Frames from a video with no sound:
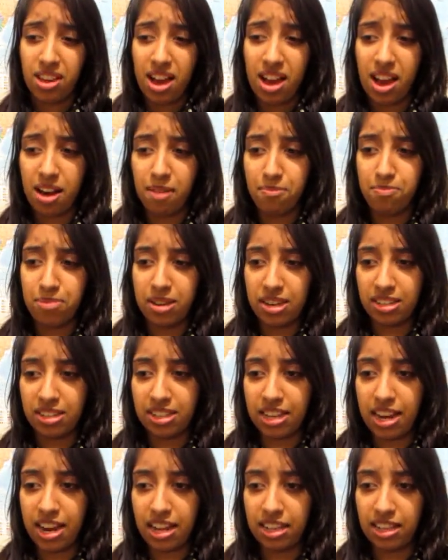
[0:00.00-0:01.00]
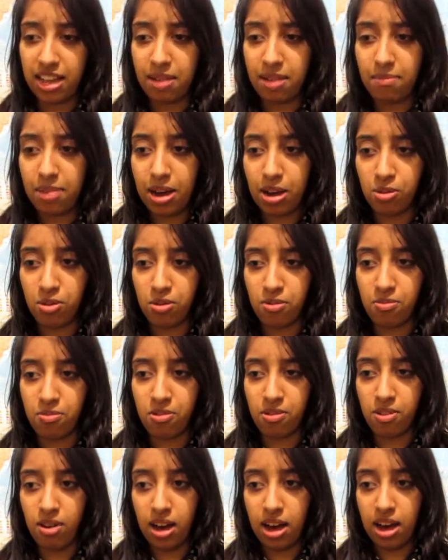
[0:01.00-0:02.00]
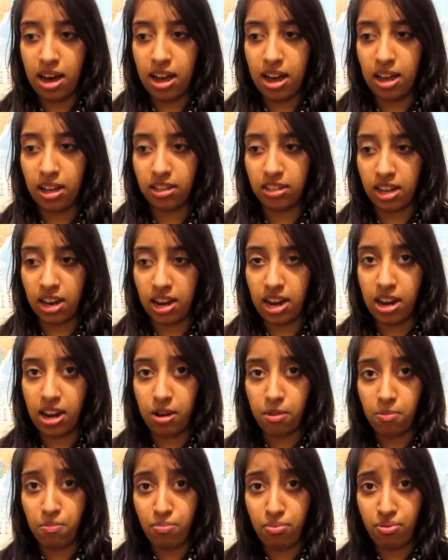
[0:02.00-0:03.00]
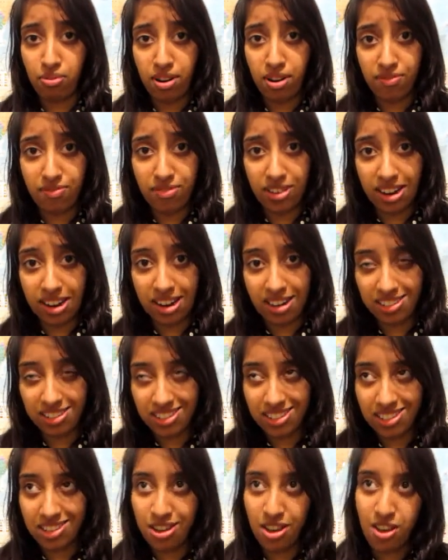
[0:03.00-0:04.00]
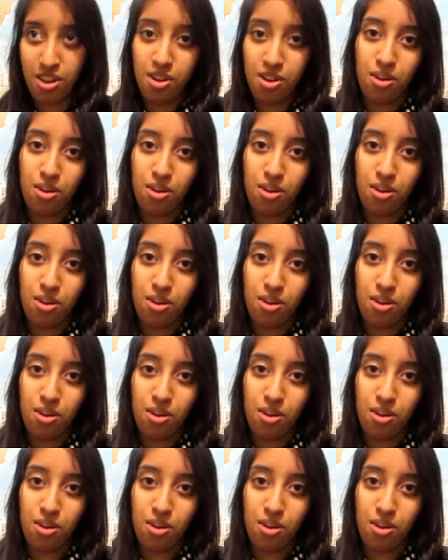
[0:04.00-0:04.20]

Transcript: have been saying that Macklemore, as a privileged